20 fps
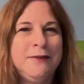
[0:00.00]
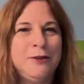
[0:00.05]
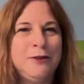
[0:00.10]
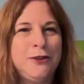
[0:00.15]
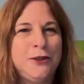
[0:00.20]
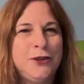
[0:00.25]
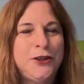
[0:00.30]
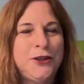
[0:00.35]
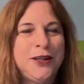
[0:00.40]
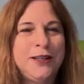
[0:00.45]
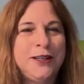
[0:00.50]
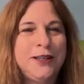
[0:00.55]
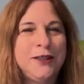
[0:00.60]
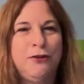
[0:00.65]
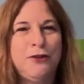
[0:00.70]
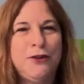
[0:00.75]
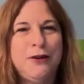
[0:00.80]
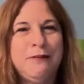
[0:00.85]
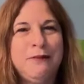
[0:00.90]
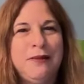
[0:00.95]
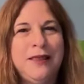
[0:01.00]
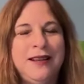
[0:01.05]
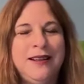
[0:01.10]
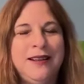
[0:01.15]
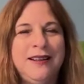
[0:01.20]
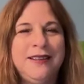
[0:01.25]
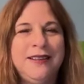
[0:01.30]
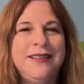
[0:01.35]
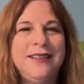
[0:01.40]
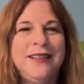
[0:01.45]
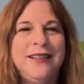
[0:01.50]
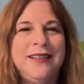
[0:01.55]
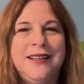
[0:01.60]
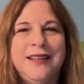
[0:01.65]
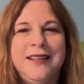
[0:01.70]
or transformed things,